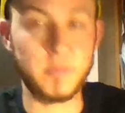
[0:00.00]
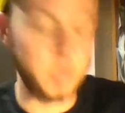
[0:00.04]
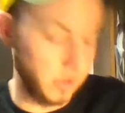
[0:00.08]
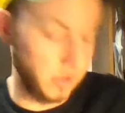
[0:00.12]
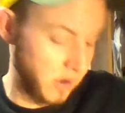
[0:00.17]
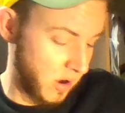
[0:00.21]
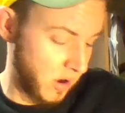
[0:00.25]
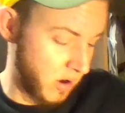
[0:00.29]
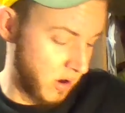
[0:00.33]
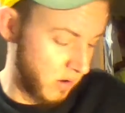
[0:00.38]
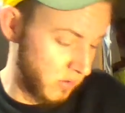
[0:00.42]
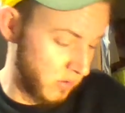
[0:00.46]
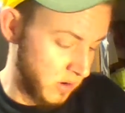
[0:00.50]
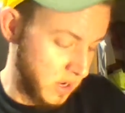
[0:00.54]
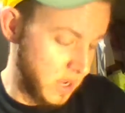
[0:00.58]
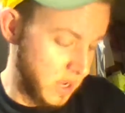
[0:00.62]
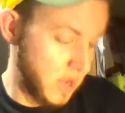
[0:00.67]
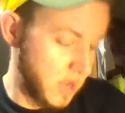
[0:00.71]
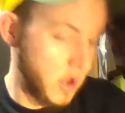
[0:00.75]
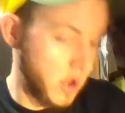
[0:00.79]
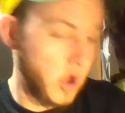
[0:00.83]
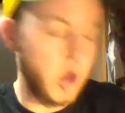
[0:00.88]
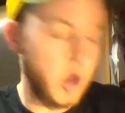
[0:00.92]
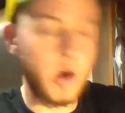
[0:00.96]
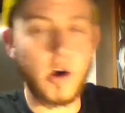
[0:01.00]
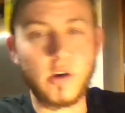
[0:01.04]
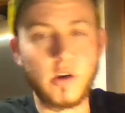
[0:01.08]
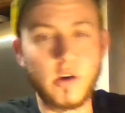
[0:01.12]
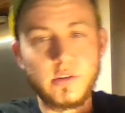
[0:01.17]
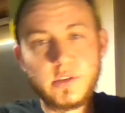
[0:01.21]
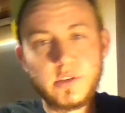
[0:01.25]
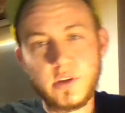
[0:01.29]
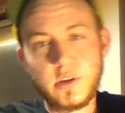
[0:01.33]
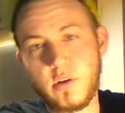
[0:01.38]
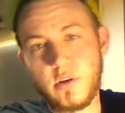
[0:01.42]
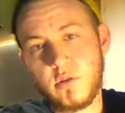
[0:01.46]
to go.
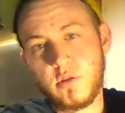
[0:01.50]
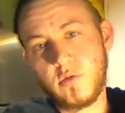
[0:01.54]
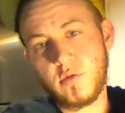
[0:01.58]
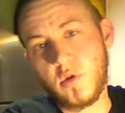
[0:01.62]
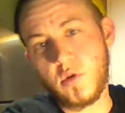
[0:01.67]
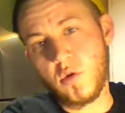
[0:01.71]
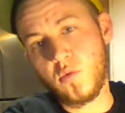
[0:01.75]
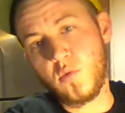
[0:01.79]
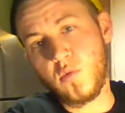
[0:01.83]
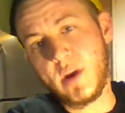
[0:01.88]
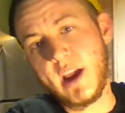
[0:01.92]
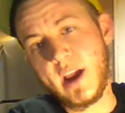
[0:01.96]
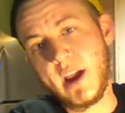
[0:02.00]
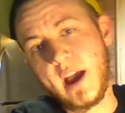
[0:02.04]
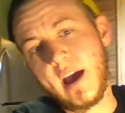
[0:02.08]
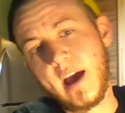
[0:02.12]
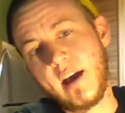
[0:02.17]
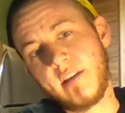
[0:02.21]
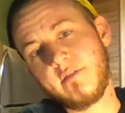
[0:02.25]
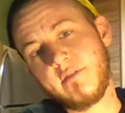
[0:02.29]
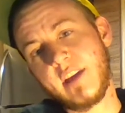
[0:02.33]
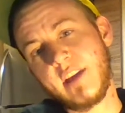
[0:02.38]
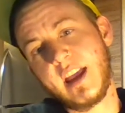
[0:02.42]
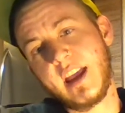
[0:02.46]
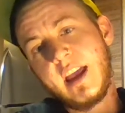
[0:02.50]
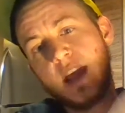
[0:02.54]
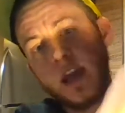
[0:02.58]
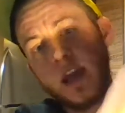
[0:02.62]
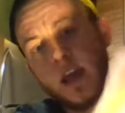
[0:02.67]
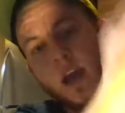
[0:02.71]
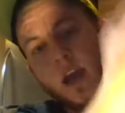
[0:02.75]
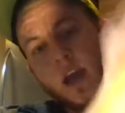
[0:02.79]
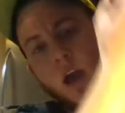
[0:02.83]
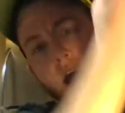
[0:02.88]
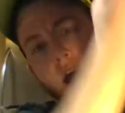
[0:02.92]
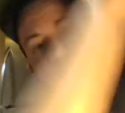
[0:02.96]
Also, we have
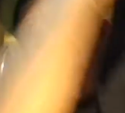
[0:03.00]
a